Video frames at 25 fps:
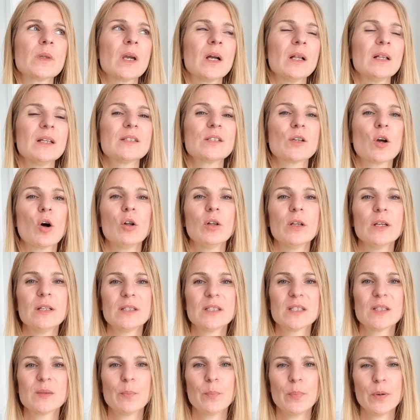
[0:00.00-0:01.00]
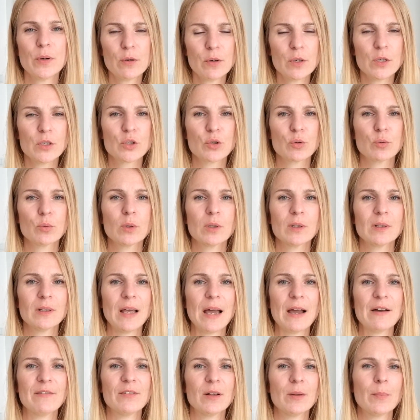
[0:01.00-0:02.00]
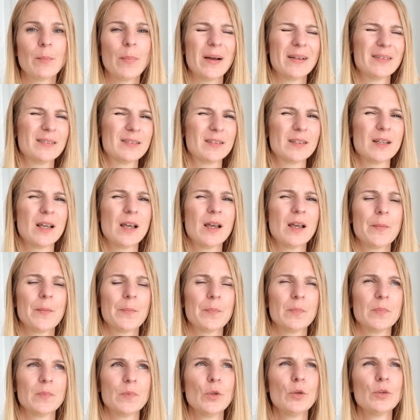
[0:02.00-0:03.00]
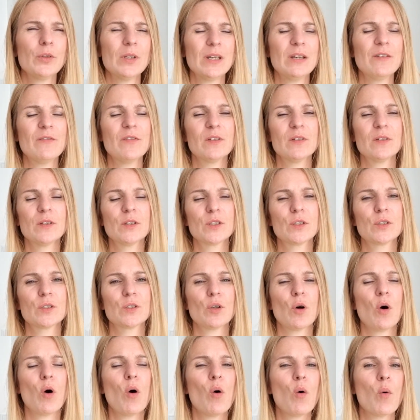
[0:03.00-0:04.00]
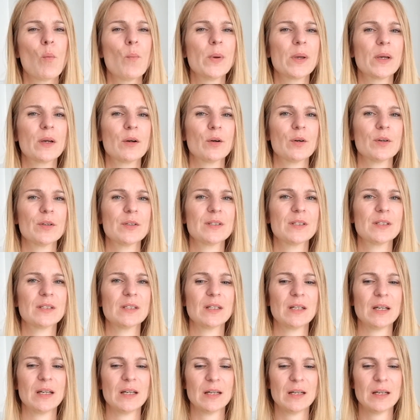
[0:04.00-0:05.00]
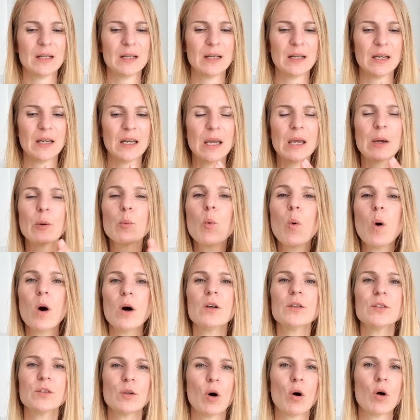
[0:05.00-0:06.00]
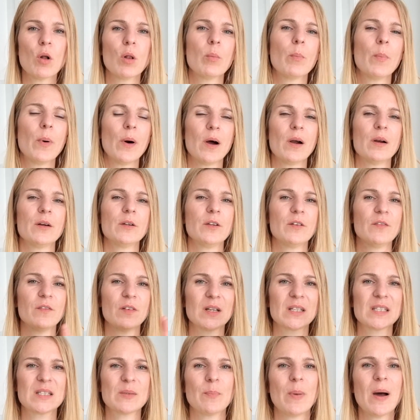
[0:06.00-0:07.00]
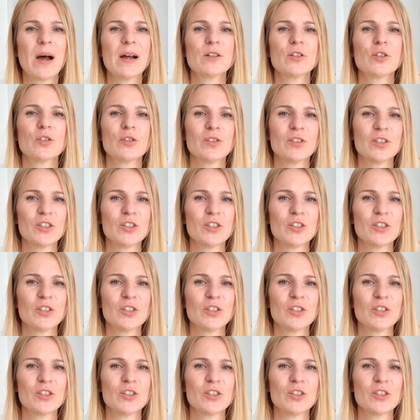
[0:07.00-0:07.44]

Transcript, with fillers: let's call it spiritual level, but not even so because it was all part of expansion.